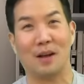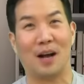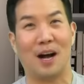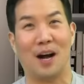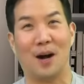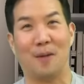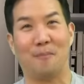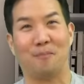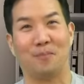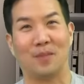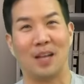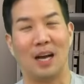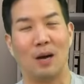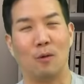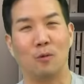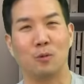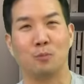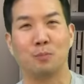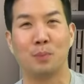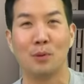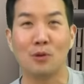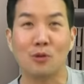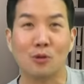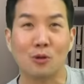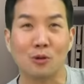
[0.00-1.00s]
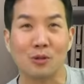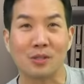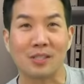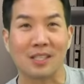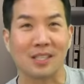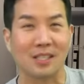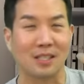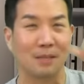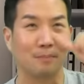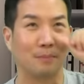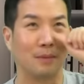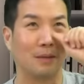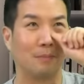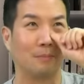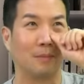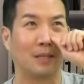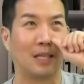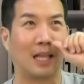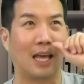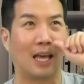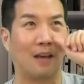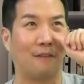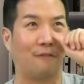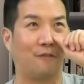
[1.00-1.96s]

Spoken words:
bungkus is a Malay